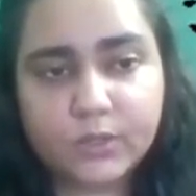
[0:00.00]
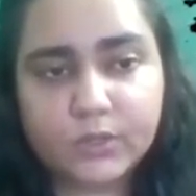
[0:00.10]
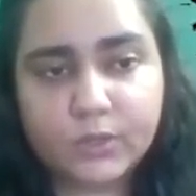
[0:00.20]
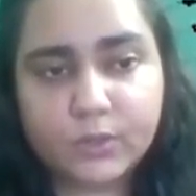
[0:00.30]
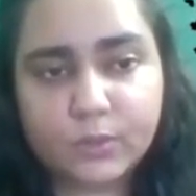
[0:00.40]

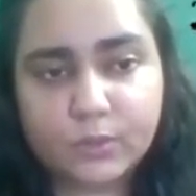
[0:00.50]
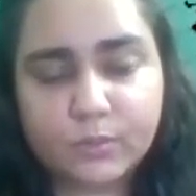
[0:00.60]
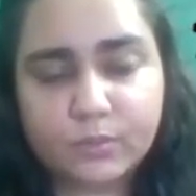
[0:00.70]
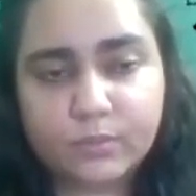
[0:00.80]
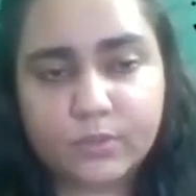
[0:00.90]
So
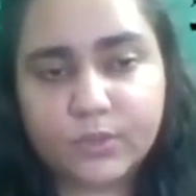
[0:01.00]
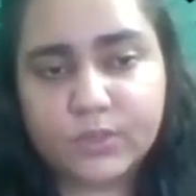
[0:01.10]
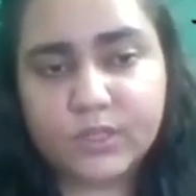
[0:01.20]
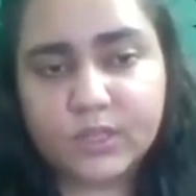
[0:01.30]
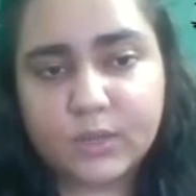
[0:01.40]

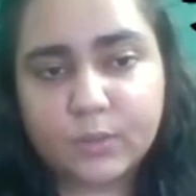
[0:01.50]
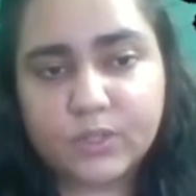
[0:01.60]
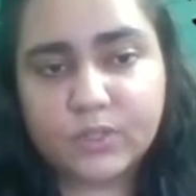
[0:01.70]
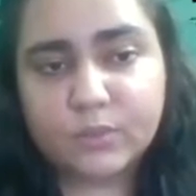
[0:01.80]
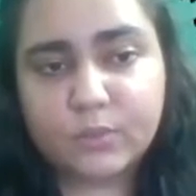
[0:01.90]
using the
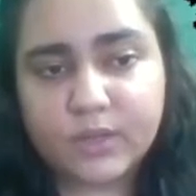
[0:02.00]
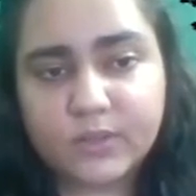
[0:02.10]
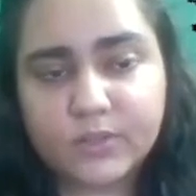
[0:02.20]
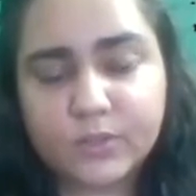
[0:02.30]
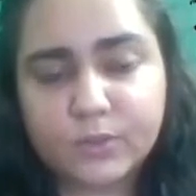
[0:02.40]
equation
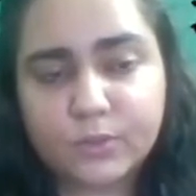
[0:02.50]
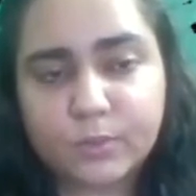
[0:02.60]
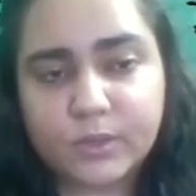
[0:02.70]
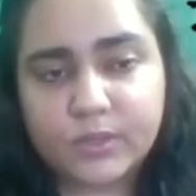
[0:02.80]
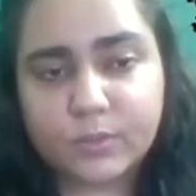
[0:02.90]
minus 2
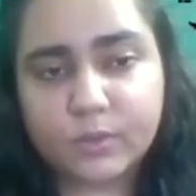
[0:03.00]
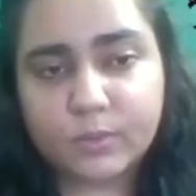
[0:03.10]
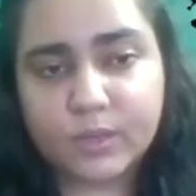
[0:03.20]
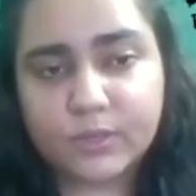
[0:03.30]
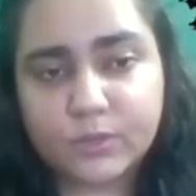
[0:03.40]
plus 1
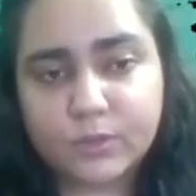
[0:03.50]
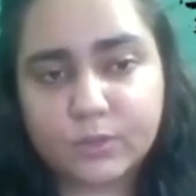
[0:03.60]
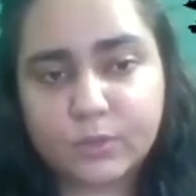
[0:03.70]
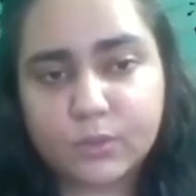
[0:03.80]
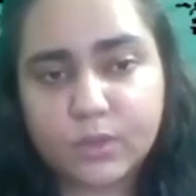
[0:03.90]
by
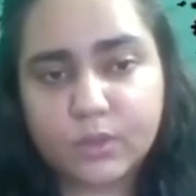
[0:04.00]
2,